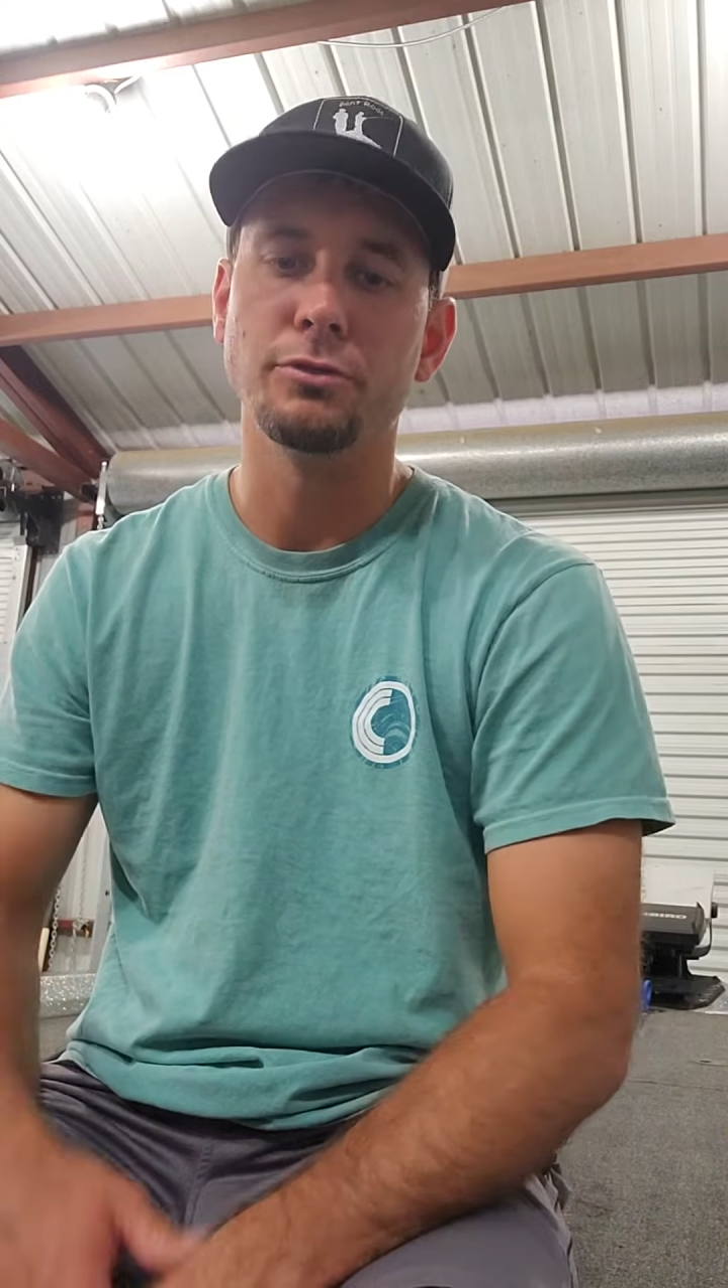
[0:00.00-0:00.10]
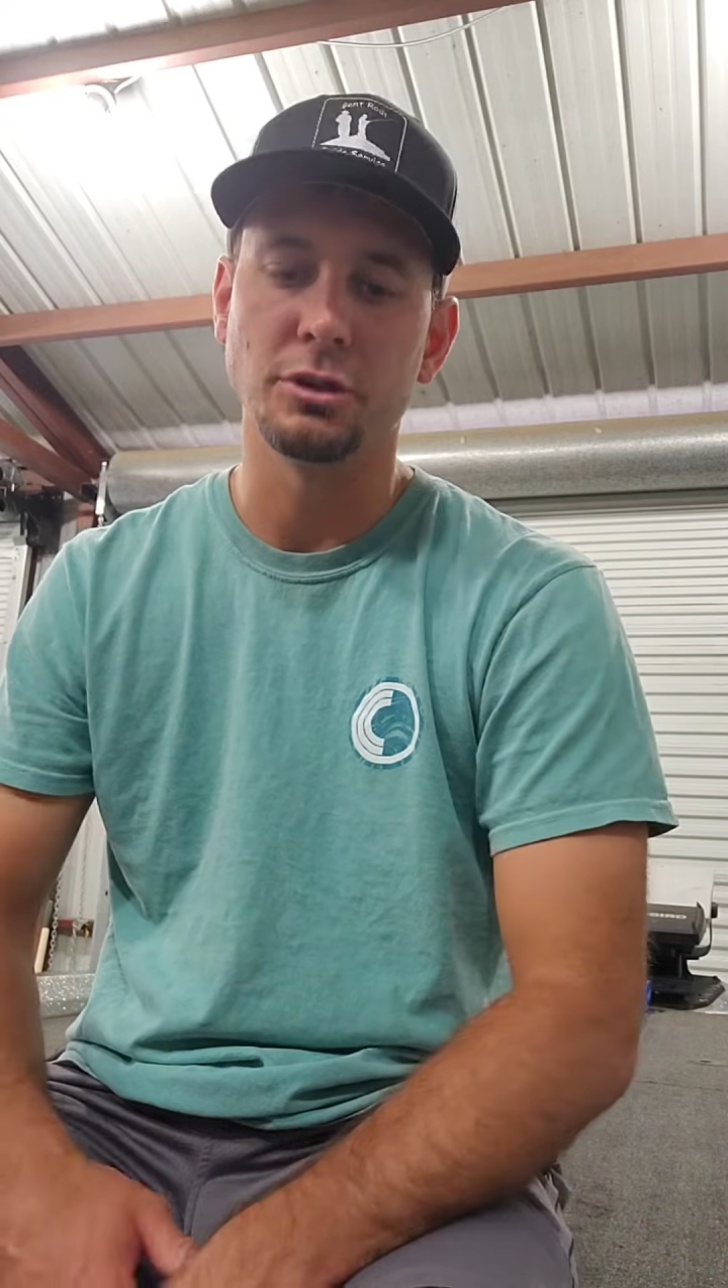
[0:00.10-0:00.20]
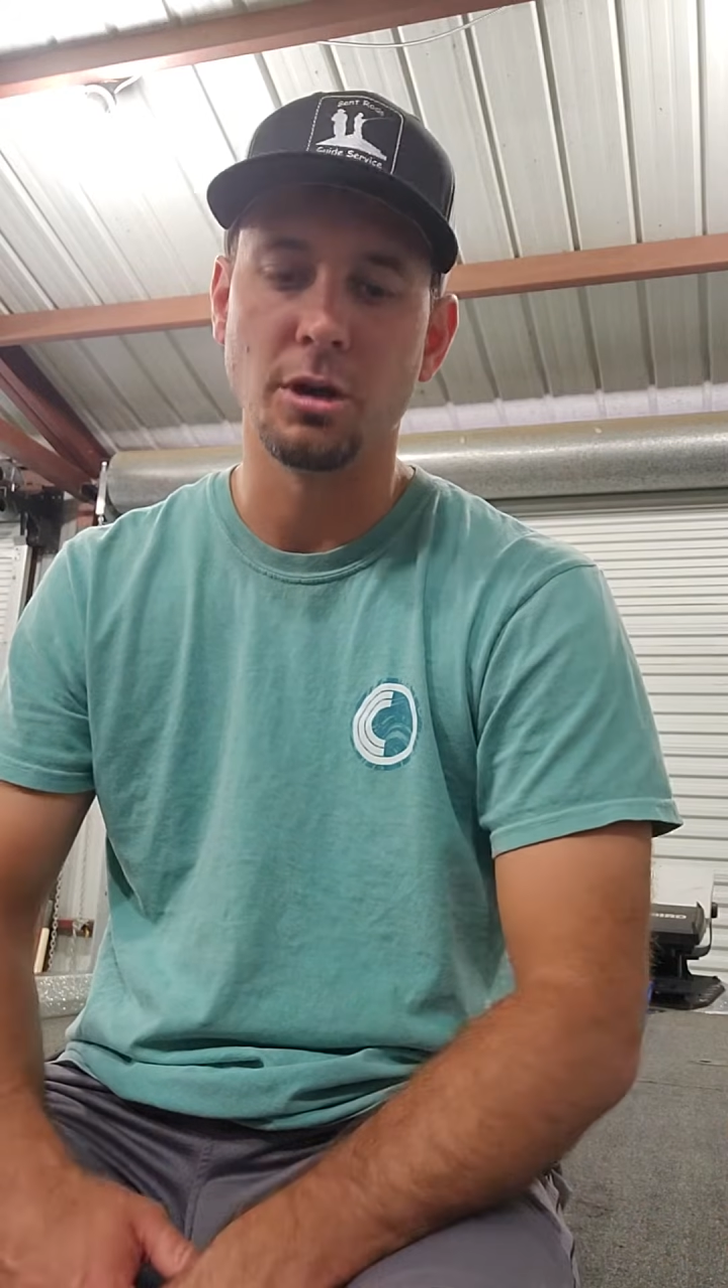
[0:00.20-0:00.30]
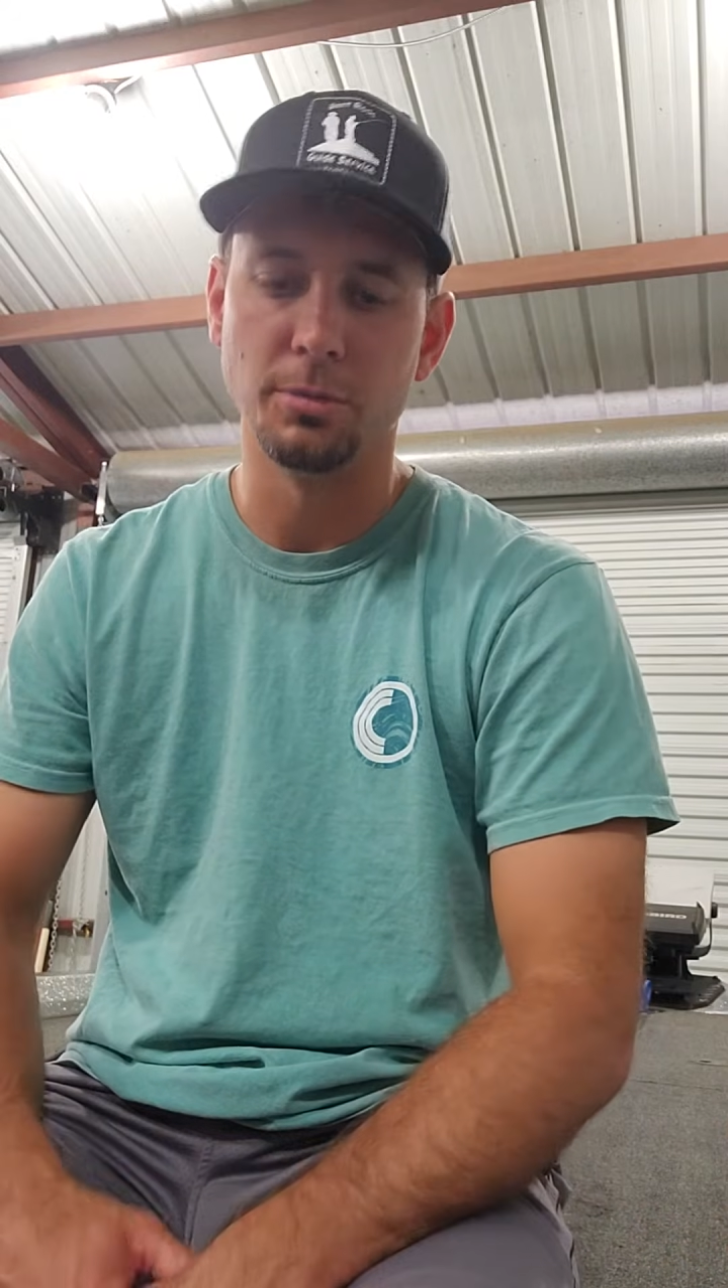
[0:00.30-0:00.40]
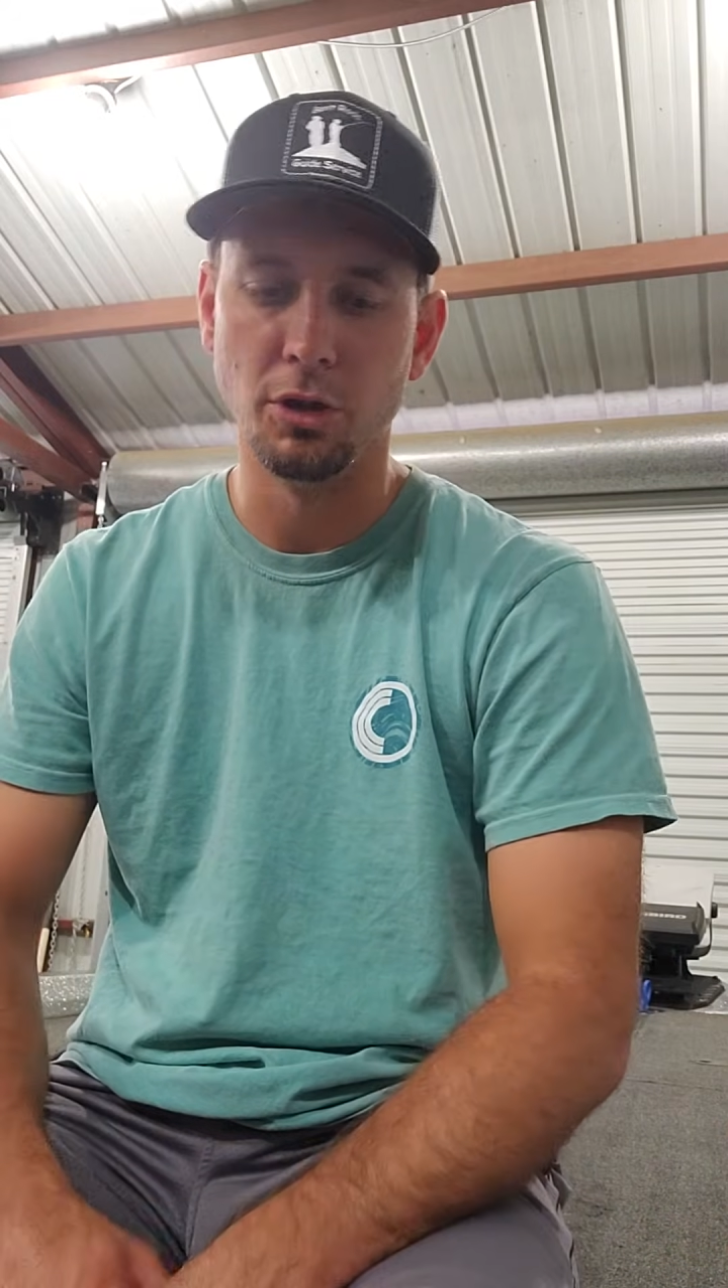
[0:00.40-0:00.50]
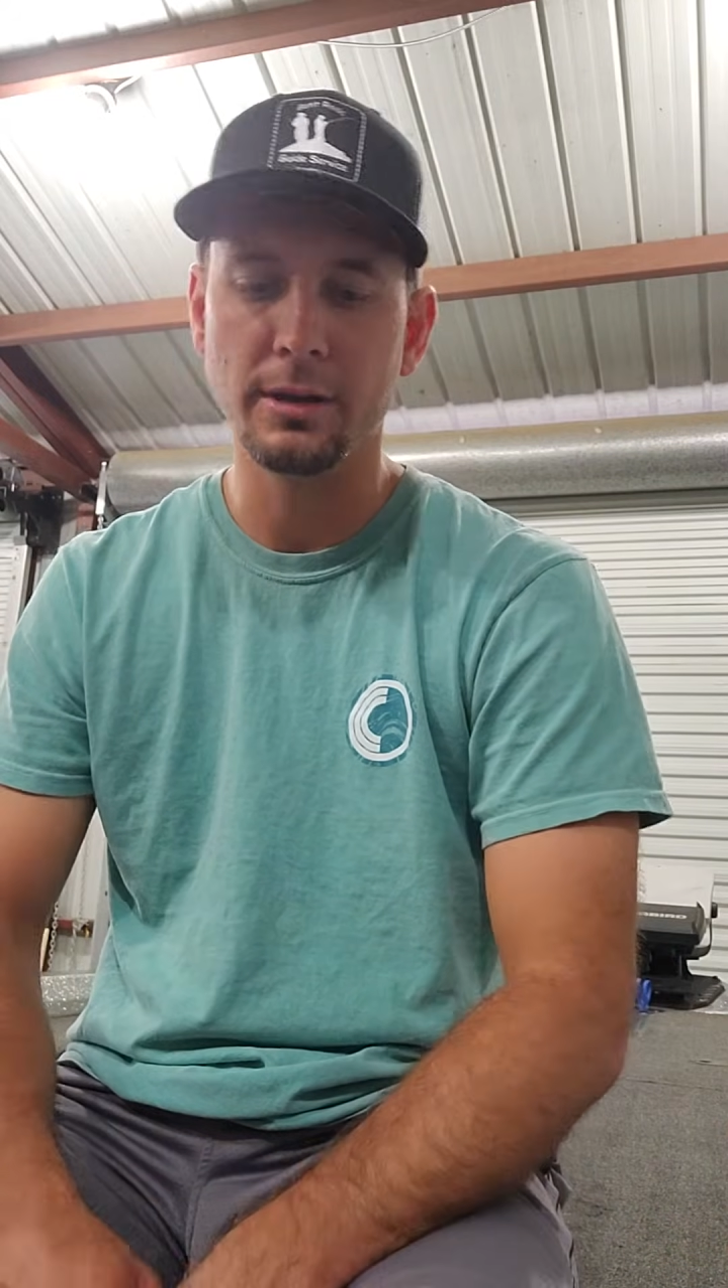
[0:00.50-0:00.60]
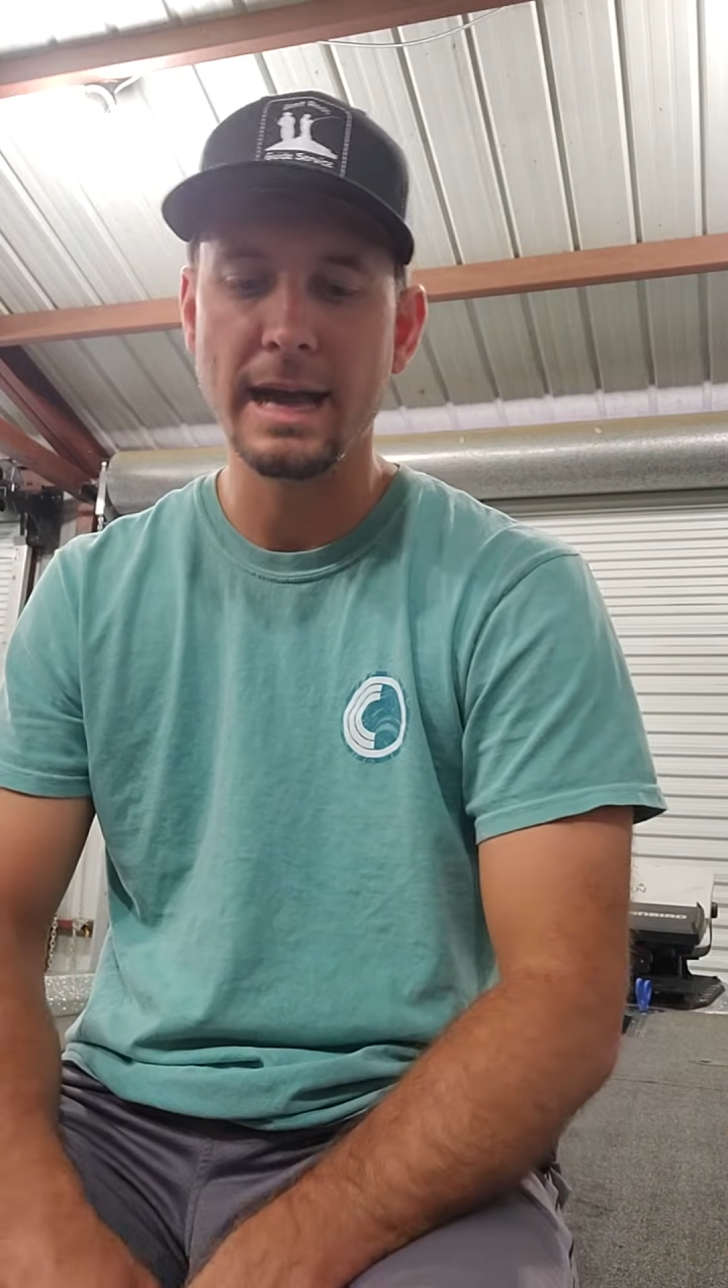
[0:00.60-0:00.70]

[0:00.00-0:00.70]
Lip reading: to come look